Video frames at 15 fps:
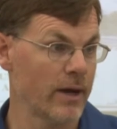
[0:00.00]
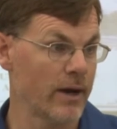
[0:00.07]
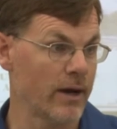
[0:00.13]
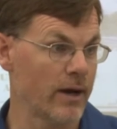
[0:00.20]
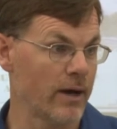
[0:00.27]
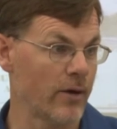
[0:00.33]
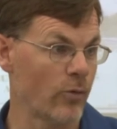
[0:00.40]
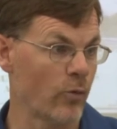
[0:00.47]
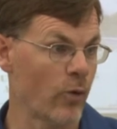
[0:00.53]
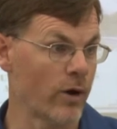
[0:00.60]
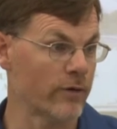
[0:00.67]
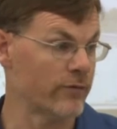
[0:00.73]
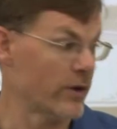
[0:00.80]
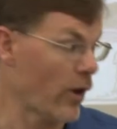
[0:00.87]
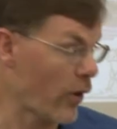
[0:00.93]
uh,
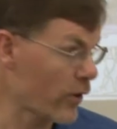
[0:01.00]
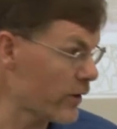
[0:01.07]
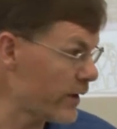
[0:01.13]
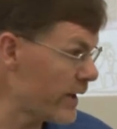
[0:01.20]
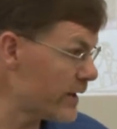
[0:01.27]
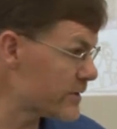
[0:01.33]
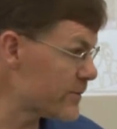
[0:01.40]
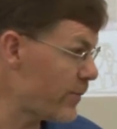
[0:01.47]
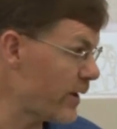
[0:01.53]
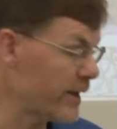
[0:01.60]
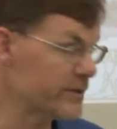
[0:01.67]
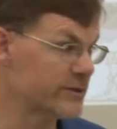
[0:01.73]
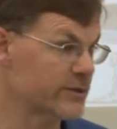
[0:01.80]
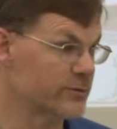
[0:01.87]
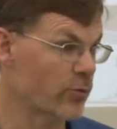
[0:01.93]
one of the earliest
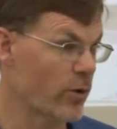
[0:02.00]
places